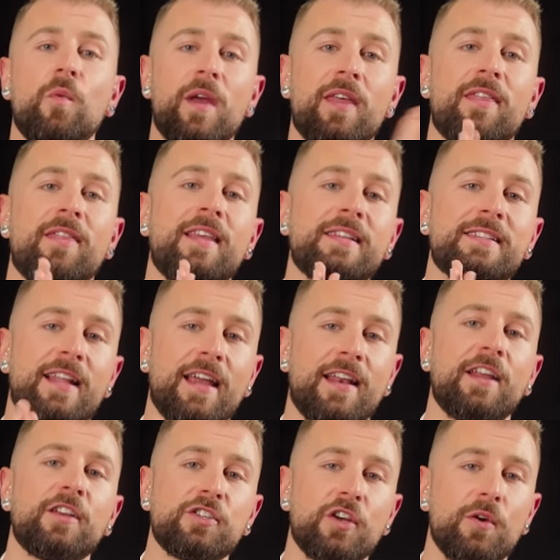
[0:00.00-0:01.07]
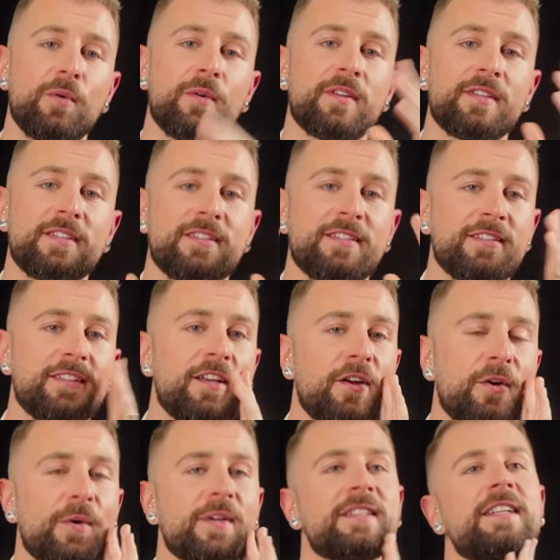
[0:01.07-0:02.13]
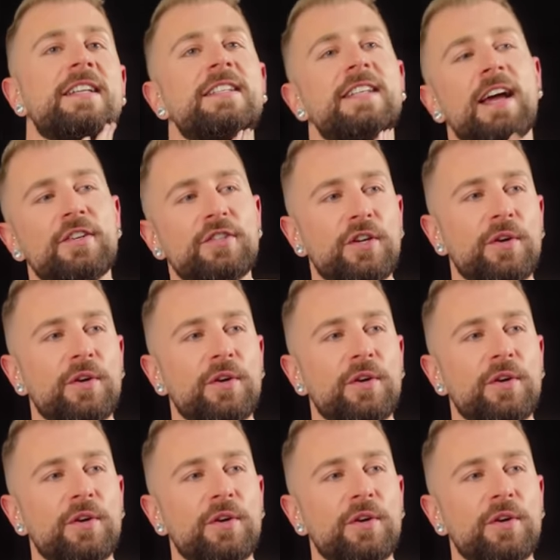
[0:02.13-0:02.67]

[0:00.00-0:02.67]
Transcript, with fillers: with these lighting jokes. Or is it a dad